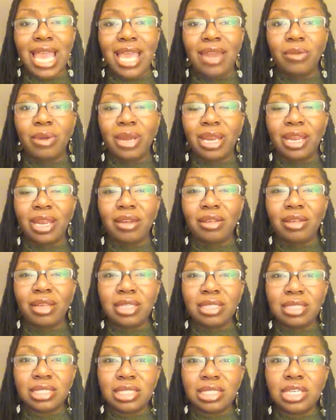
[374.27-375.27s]
And what it
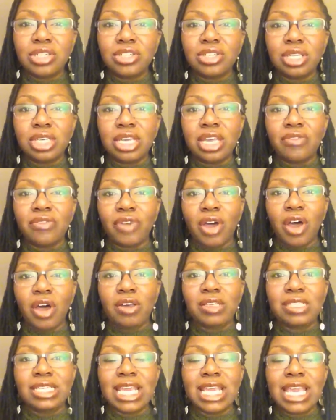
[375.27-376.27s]
essentially
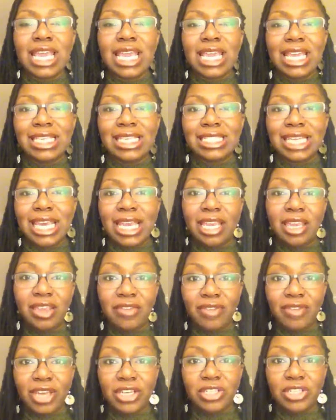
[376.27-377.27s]
involves is taking a
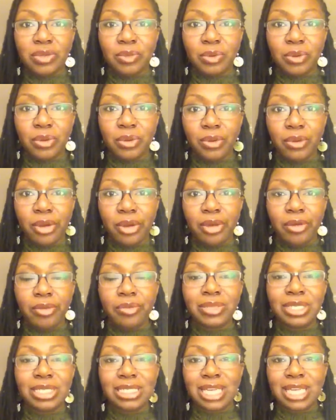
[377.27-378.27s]
vegetable oil,
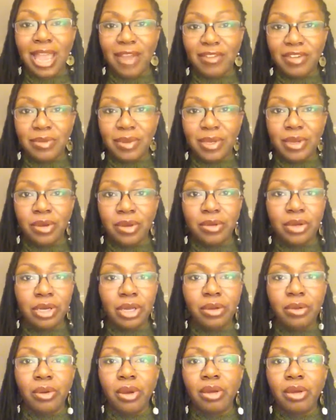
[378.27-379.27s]
doesn't have to be
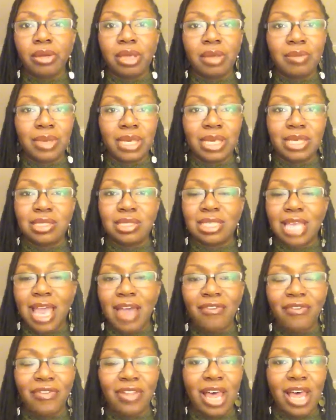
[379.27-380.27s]
coconut oil, it can be
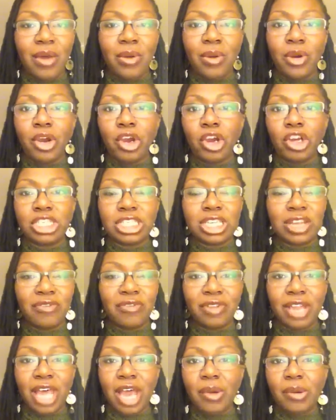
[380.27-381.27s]
safflower or
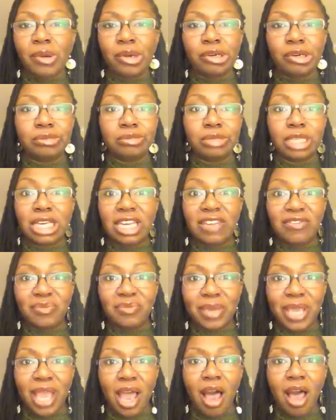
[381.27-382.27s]
sunflower, it could even
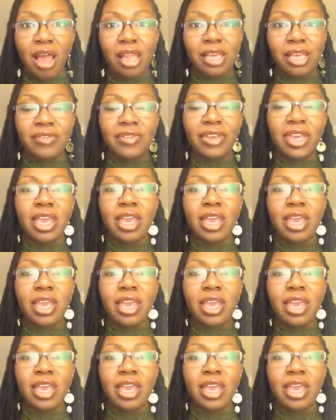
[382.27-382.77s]
be olive,